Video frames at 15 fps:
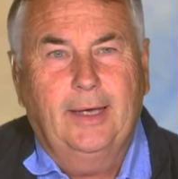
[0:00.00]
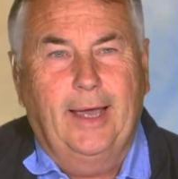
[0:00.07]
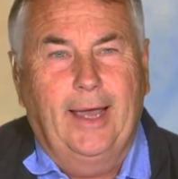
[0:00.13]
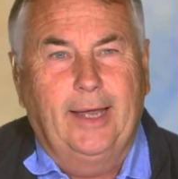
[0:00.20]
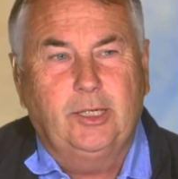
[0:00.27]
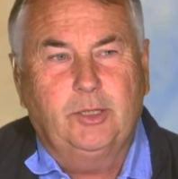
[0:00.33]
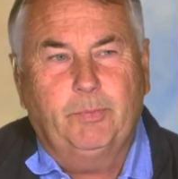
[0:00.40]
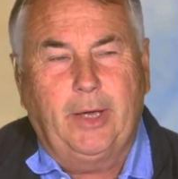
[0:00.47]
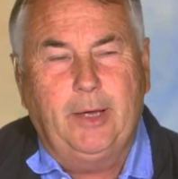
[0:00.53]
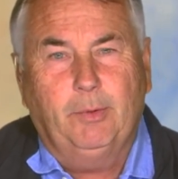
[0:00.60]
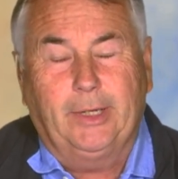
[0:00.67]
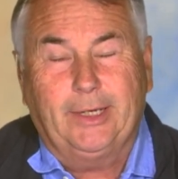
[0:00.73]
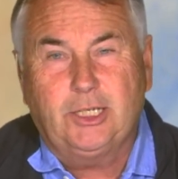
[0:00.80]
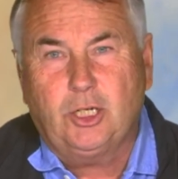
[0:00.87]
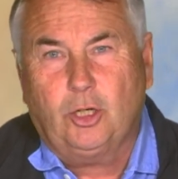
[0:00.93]
and
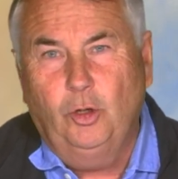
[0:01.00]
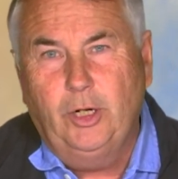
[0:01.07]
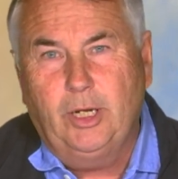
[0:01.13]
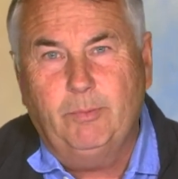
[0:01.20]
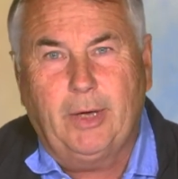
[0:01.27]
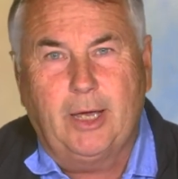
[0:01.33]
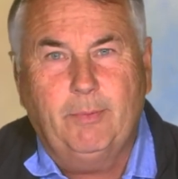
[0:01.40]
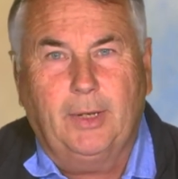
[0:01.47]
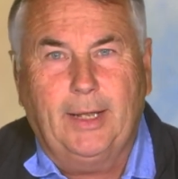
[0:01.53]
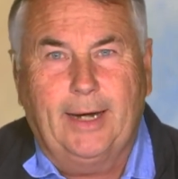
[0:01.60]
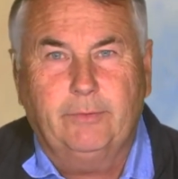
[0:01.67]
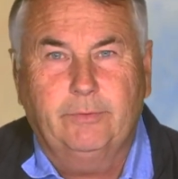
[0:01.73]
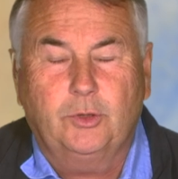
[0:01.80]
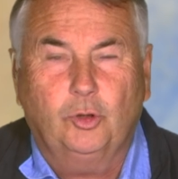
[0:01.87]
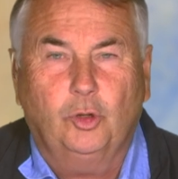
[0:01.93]
people excluding people
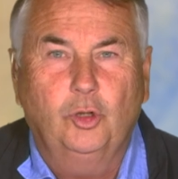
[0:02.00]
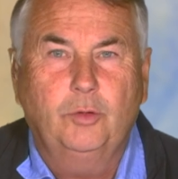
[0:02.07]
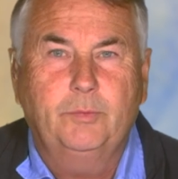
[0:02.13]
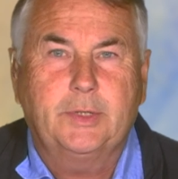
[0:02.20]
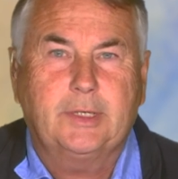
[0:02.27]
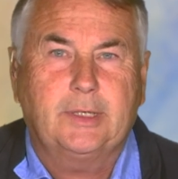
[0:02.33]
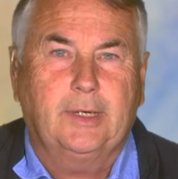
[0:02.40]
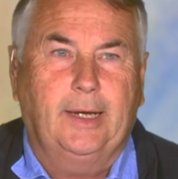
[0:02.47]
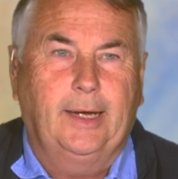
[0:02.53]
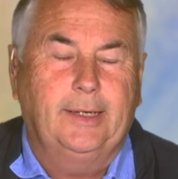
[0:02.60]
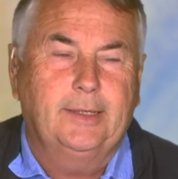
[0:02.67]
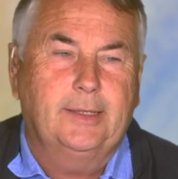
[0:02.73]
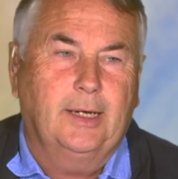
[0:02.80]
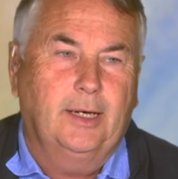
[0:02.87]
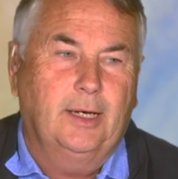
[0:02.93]
out of groups,
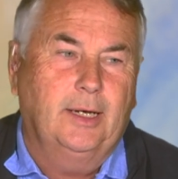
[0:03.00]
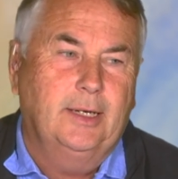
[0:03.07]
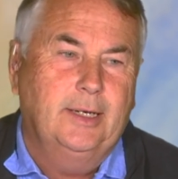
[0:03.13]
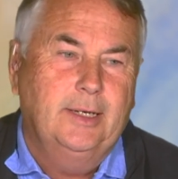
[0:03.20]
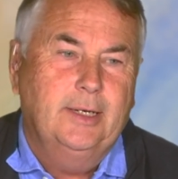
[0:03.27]
and uh,